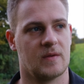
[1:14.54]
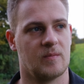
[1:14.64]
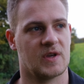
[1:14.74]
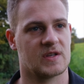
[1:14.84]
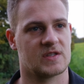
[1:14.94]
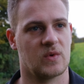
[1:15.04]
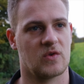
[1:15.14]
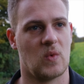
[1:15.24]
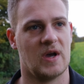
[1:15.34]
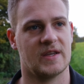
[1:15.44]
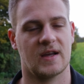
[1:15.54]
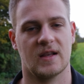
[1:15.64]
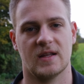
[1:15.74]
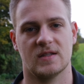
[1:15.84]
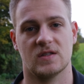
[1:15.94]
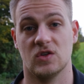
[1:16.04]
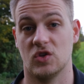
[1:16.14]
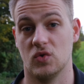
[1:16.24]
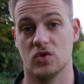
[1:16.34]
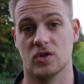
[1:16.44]
Because with a wide angle lens,
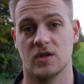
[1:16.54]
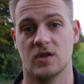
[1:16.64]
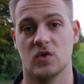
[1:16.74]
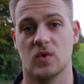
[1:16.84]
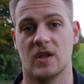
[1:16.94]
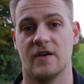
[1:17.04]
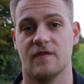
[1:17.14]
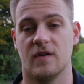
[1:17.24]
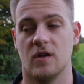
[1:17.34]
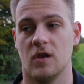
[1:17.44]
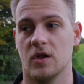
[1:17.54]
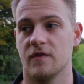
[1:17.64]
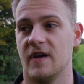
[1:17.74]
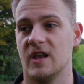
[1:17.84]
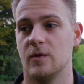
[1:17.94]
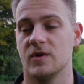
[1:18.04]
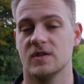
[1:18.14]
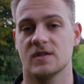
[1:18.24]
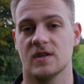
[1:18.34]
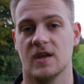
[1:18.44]
usually you will have a lot of
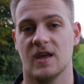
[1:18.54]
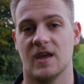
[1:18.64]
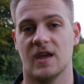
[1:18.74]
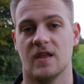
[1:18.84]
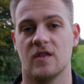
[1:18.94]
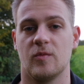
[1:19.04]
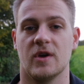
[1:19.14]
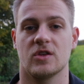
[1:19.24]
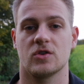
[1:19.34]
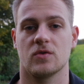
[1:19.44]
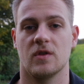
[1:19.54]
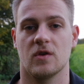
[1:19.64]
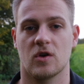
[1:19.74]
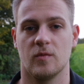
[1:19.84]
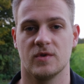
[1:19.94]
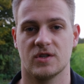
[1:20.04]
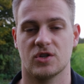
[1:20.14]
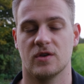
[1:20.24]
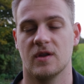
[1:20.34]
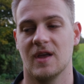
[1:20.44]
elements in the picture, in the
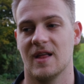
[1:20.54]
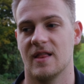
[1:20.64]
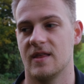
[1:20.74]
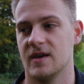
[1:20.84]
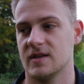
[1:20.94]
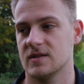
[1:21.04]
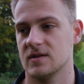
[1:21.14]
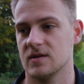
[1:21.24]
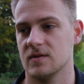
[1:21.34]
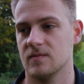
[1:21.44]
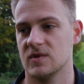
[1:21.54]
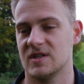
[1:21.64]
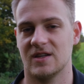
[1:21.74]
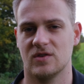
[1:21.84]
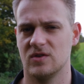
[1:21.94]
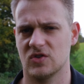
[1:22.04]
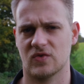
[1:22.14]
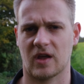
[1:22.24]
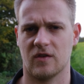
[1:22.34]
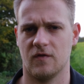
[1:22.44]
composition, that tend to
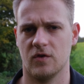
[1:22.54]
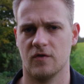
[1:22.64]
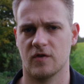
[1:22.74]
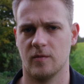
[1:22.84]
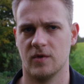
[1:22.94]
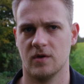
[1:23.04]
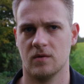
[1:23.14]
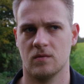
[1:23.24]
distract the viewer from the